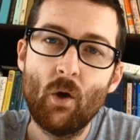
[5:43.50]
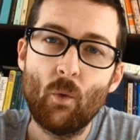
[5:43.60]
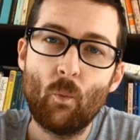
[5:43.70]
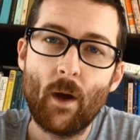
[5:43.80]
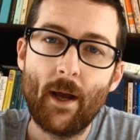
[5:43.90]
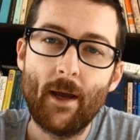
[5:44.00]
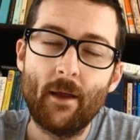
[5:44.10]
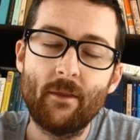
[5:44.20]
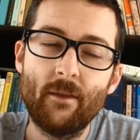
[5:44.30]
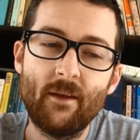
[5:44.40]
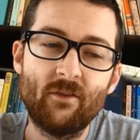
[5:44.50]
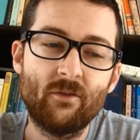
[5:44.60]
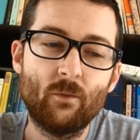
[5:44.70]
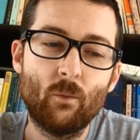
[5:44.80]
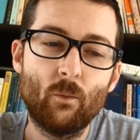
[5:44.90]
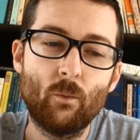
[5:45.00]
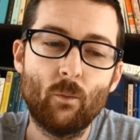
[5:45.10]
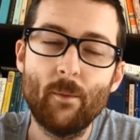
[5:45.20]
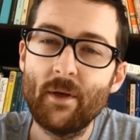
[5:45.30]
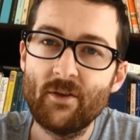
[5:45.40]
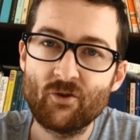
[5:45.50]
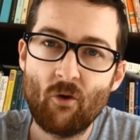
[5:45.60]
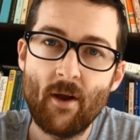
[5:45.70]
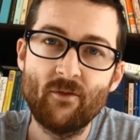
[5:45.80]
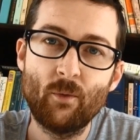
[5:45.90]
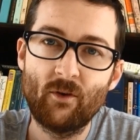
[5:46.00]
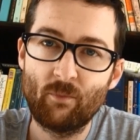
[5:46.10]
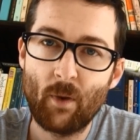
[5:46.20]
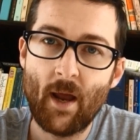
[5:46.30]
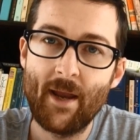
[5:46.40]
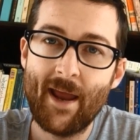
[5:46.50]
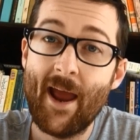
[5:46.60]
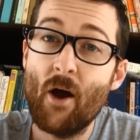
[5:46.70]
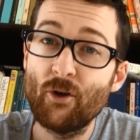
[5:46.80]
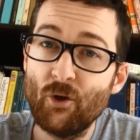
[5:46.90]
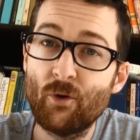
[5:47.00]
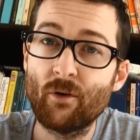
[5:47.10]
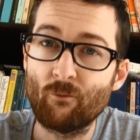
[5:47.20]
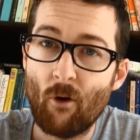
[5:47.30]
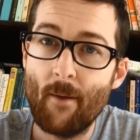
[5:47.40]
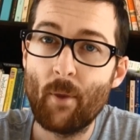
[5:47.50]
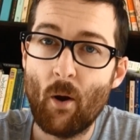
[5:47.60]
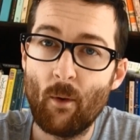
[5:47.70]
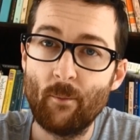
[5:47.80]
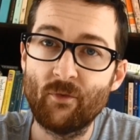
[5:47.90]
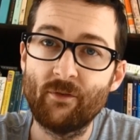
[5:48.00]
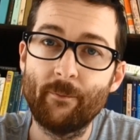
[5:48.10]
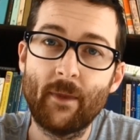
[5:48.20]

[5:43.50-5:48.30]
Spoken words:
where this woman is trying to explain how you can write poems.